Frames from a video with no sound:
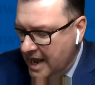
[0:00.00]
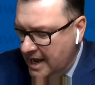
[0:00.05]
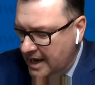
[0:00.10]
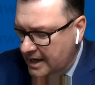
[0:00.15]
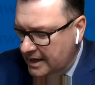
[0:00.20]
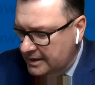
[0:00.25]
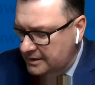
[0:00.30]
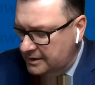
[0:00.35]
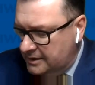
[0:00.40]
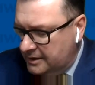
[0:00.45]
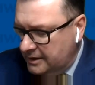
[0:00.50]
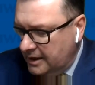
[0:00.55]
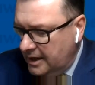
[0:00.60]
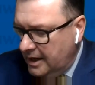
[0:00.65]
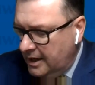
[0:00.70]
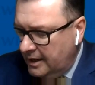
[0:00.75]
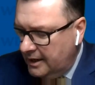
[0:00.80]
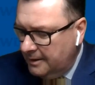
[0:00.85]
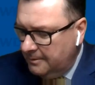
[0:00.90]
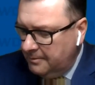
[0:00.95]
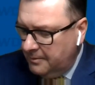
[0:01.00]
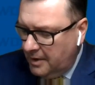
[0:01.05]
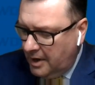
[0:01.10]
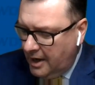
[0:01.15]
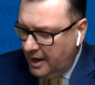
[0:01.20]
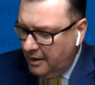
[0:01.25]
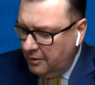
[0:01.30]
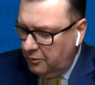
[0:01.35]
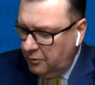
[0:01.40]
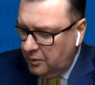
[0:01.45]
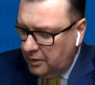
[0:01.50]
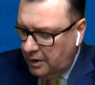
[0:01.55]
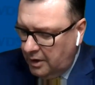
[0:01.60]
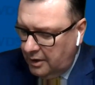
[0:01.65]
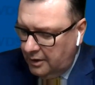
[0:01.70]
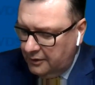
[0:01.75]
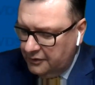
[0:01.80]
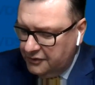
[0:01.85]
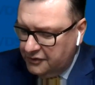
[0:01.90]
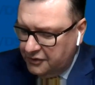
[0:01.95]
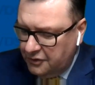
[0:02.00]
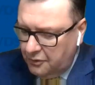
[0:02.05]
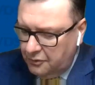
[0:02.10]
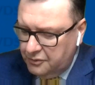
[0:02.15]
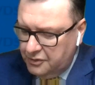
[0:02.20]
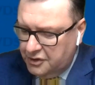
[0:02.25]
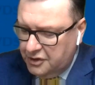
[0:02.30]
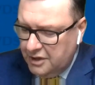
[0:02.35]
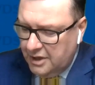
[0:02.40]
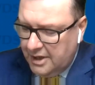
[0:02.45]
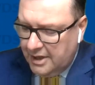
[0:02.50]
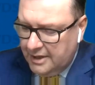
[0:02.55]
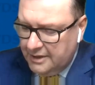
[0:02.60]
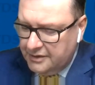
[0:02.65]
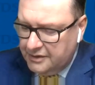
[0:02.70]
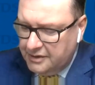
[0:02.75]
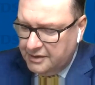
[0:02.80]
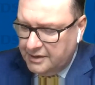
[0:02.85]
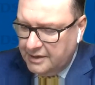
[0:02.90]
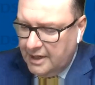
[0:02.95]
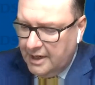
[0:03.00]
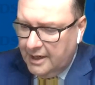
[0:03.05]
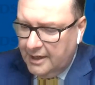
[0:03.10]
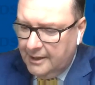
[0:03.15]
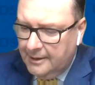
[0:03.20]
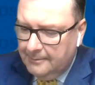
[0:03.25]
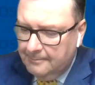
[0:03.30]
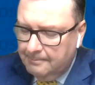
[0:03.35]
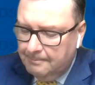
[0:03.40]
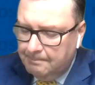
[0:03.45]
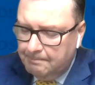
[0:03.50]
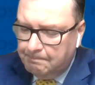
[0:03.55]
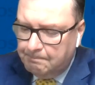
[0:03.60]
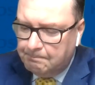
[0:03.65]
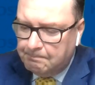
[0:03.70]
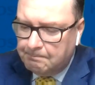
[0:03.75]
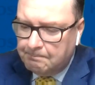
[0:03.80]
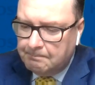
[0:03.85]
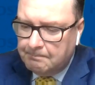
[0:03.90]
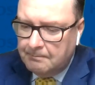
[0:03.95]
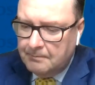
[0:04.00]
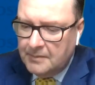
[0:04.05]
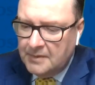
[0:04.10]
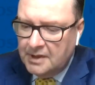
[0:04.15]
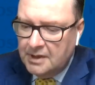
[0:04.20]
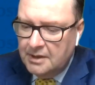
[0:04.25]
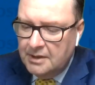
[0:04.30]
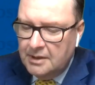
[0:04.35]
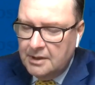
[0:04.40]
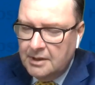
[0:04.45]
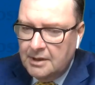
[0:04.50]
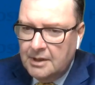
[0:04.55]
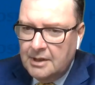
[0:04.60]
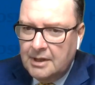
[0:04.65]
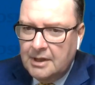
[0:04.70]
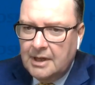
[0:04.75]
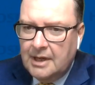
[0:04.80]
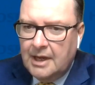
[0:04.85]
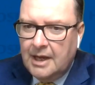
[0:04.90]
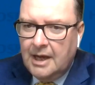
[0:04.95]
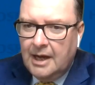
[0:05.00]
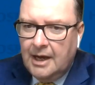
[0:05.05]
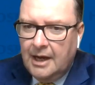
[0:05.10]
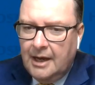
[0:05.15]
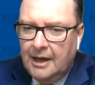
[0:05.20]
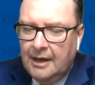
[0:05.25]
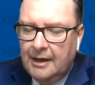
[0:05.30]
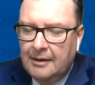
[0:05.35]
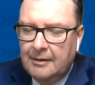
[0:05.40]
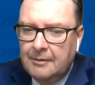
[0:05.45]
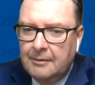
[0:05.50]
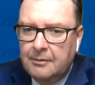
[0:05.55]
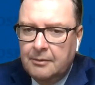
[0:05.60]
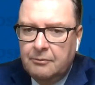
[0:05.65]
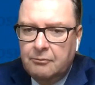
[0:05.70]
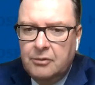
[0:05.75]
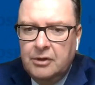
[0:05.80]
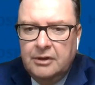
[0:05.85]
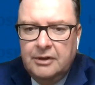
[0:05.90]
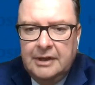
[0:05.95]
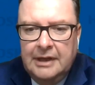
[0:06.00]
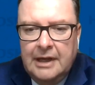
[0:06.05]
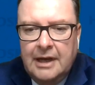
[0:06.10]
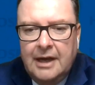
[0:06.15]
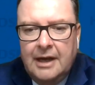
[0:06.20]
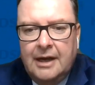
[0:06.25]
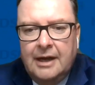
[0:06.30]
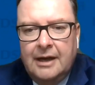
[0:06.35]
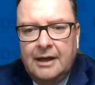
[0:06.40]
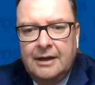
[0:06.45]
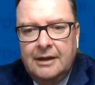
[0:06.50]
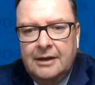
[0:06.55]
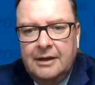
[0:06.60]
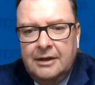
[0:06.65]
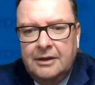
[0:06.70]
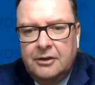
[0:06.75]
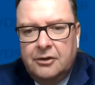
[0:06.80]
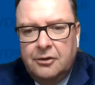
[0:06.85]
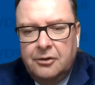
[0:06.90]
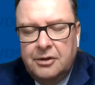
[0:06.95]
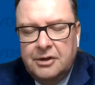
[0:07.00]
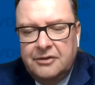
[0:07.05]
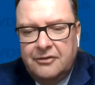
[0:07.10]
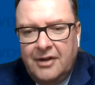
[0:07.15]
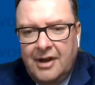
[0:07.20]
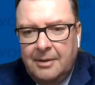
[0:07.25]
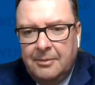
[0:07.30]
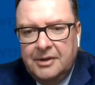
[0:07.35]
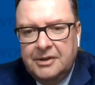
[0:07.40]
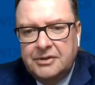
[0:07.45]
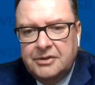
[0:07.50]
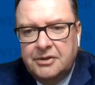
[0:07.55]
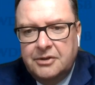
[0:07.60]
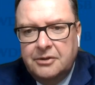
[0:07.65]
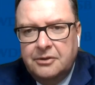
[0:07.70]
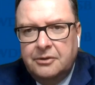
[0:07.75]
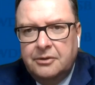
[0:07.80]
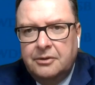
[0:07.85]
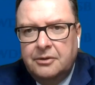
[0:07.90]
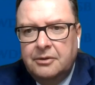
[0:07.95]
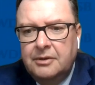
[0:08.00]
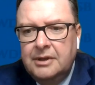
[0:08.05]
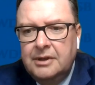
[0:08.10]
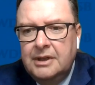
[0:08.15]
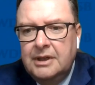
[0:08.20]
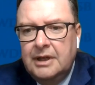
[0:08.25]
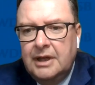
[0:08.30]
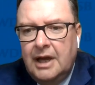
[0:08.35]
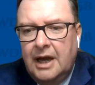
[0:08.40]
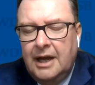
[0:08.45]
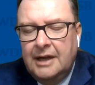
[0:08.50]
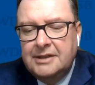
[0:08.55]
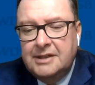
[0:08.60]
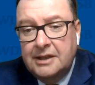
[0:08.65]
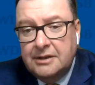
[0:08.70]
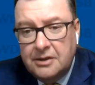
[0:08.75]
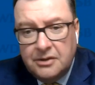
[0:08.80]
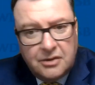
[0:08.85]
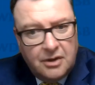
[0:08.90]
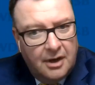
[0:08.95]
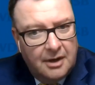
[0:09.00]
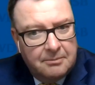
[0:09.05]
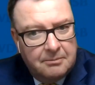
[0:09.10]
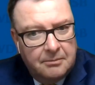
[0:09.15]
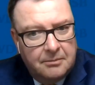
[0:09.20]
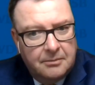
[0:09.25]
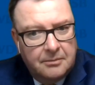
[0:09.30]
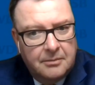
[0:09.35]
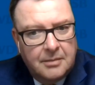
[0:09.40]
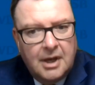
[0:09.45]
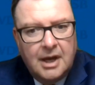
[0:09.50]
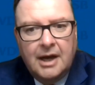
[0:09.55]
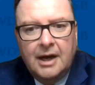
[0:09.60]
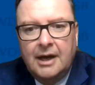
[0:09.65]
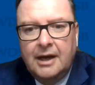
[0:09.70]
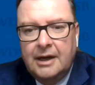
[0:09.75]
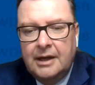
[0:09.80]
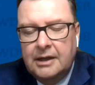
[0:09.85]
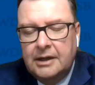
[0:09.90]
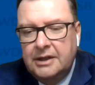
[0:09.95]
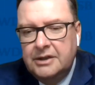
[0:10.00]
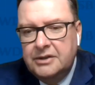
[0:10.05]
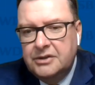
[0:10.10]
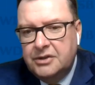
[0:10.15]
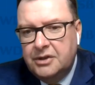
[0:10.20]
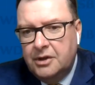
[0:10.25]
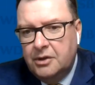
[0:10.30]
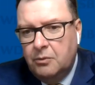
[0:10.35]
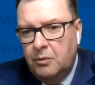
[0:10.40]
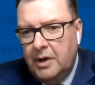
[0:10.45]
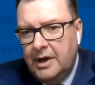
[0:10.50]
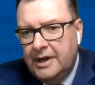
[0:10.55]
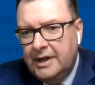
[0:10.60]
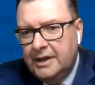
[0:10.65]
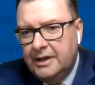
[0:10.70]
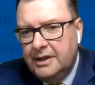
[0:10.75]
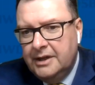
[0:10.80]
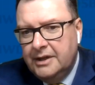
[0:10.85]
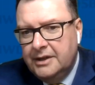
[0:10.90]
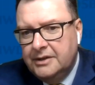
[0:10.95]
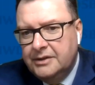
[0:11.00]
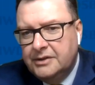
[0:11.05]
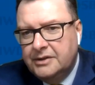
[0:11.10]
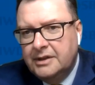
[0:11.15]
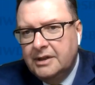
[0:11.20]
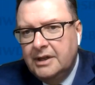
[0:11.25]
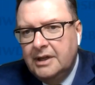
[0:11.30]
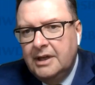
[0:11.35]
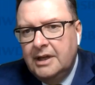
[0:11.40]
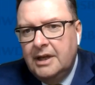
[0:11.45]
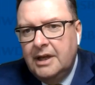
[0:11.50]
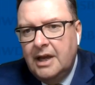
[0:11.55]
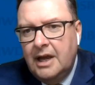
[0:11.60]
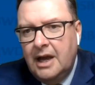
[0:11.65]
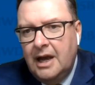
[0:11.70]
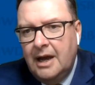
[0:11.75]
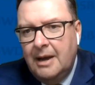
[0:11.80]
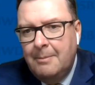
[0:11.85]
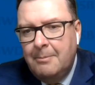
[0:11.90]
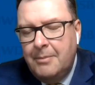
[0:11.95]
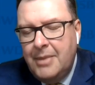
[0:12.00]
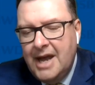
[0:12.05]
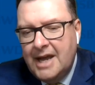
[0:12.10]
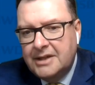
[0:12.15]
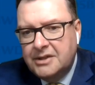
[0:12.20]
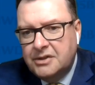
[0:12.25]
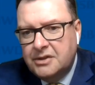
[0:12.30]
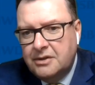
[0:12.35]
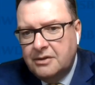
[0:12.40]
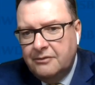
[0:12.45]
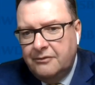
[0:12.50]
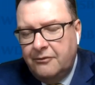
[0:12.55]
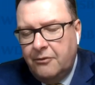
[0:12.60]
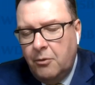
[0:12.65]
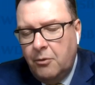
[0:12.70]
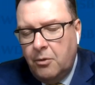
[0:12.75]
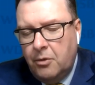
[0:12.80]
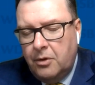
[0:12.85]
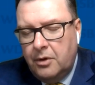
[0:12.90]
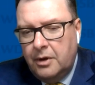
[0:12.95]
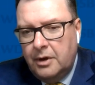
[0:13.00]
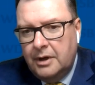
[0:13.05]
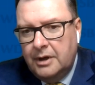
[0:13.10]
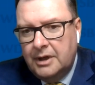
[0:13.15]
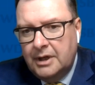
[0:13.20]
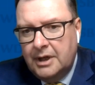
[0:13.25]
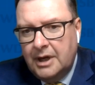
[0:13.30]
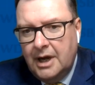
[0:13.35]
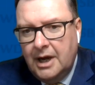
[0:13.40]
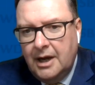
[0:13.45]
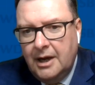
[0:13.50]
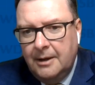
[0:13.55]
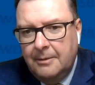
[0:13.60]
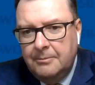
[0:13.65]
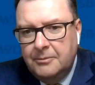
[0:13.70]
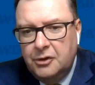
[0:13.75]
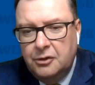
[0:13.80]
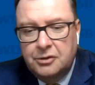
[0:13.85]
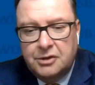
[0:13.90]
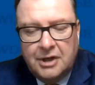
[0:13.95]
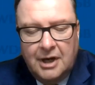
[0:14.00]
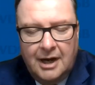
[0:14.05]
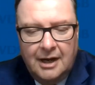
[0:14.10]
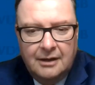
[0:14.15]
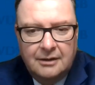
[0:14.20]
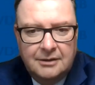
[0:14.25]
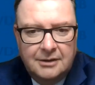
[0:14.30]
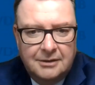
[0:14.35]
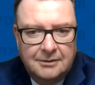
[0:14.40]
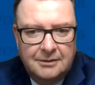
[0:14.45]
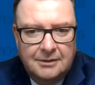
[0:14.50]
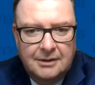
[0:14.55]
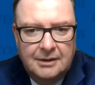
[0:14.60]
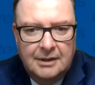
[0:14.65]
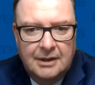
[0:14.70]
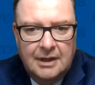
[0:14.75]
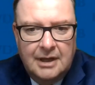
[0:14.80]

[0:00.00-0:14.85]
And um, I will also just um, uh, really uh, encourage families to take the time uh, consider what is uh, best for um, your child,